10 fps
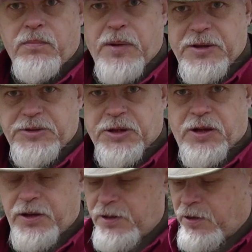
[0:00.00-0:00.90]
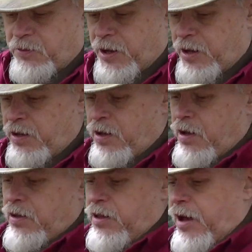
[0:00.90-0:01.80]
basically, okay?
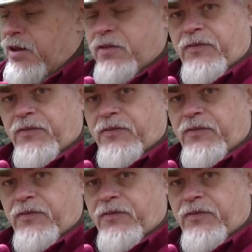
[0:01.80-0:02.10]
You got the